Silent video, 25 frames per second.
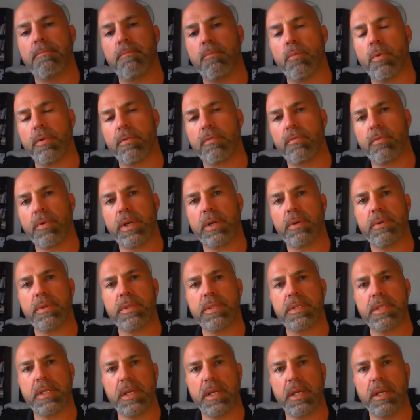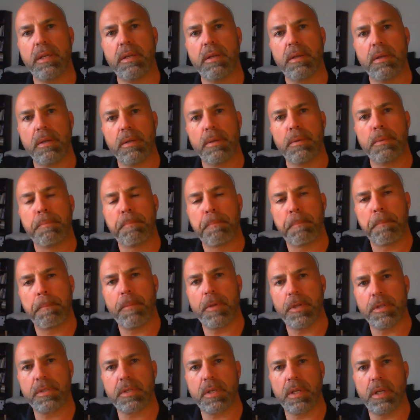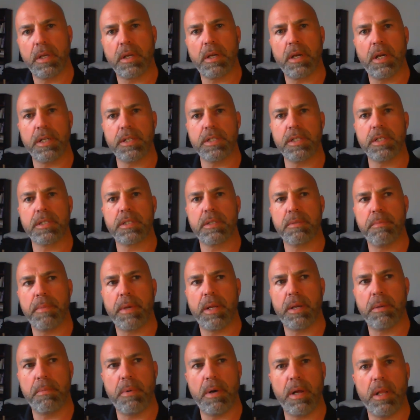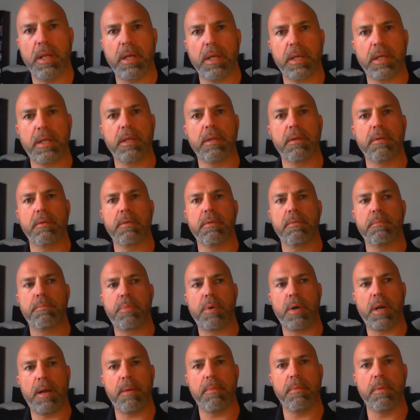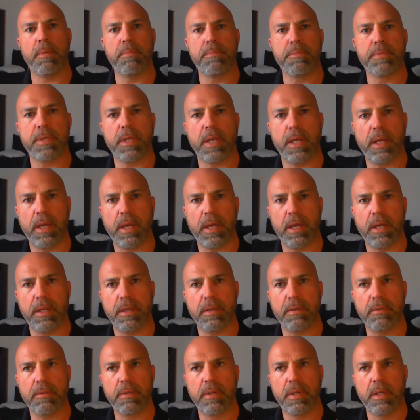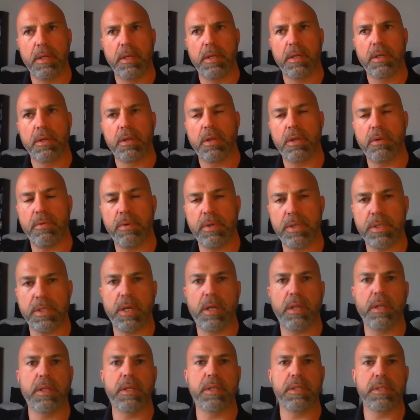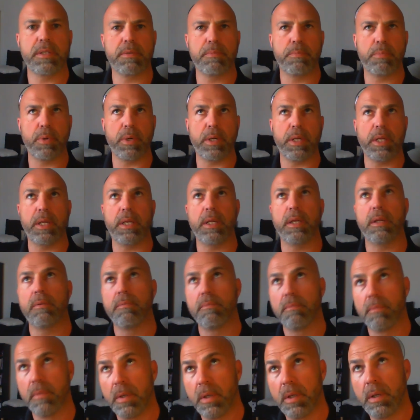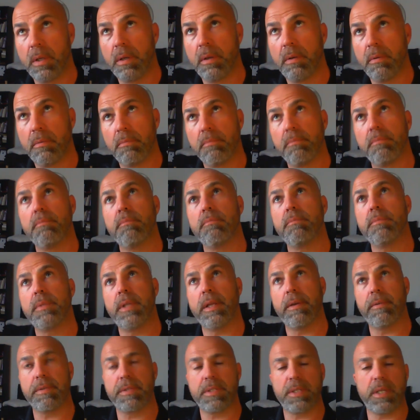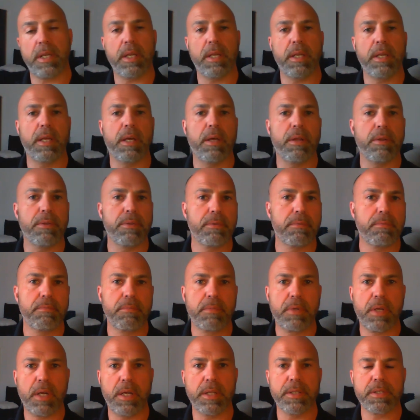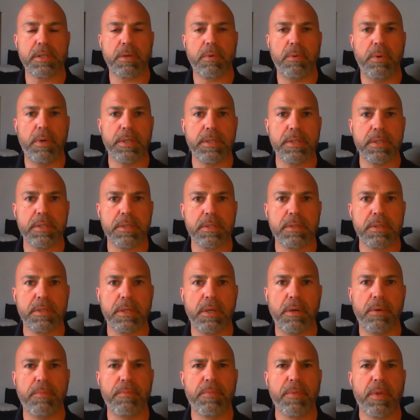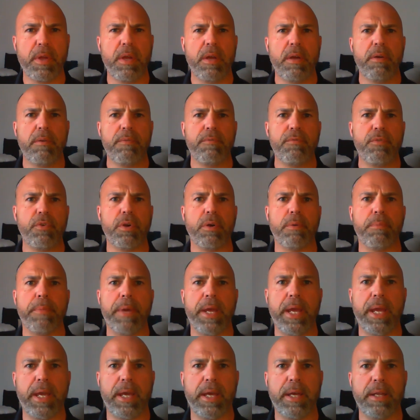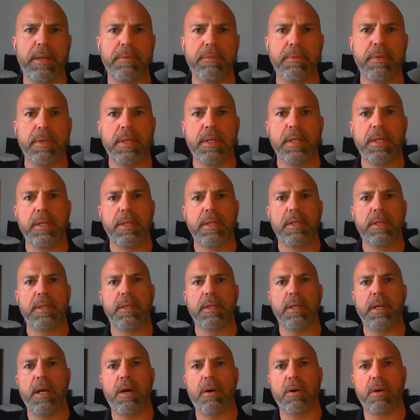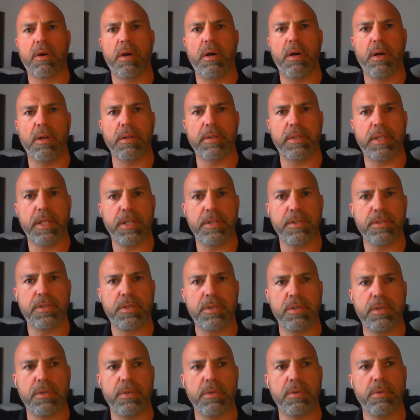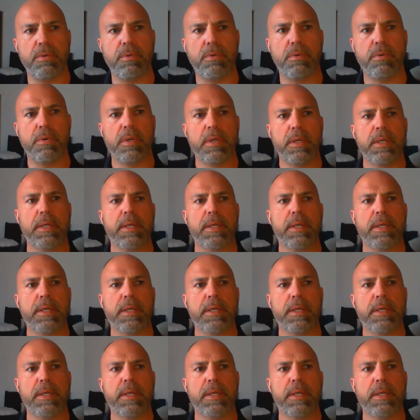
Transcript: with frequency, it's going to cause you some metabolic problems and could result in some pretty devastating health consequences. So if you're a man, alcohol tends to